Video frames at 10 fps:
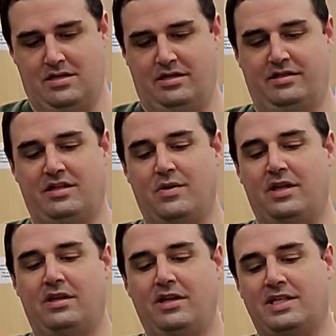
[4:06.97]
So it
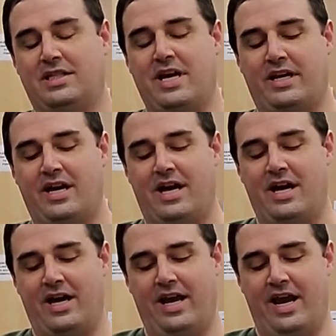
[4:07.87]
looks like
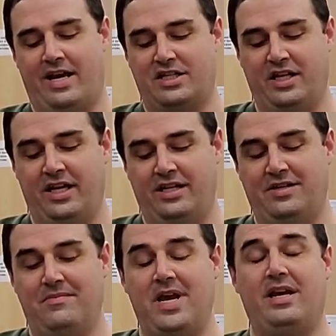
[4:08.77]
I actually need
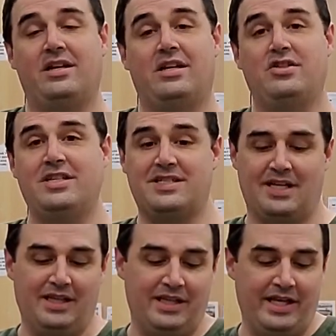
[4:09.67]
to make just
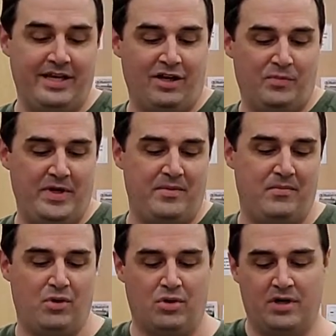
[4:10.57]
a little bit
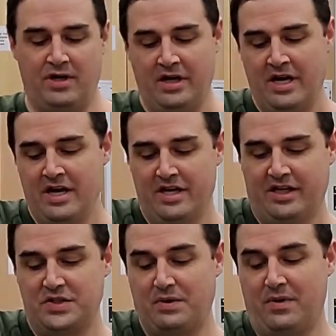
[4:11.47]
more,
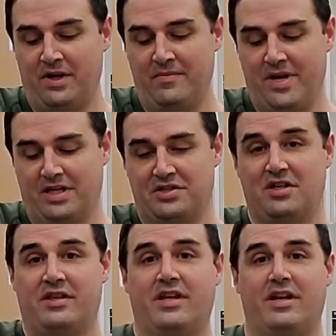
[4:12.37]
because we want to make
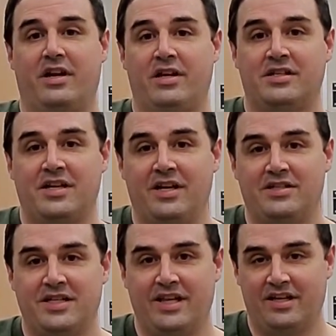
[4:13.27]
sure that you can
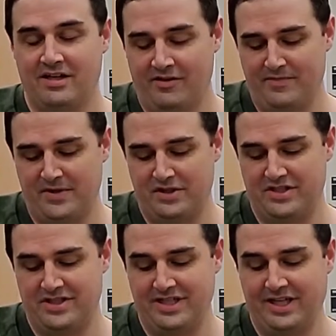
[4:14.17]
see the golf ball
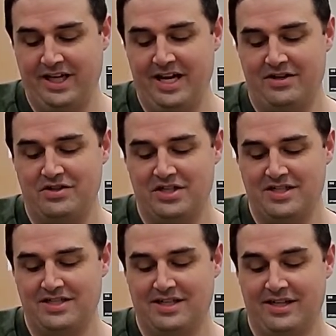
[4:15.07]
just sticking out
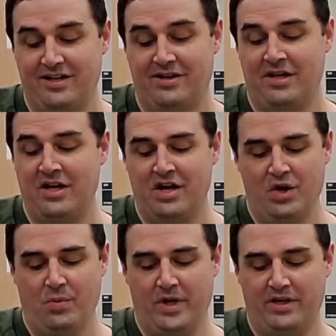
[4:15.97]
just a little.
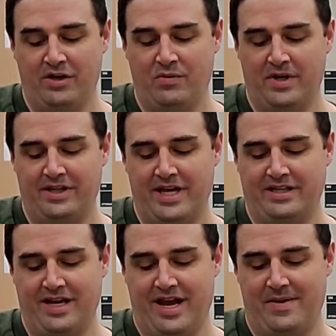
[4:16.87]
We don't want that
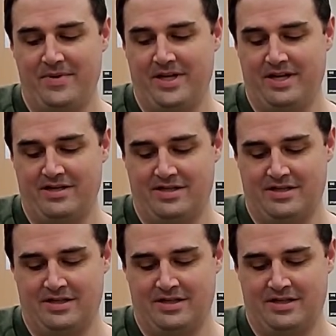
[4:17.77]
to happen at all.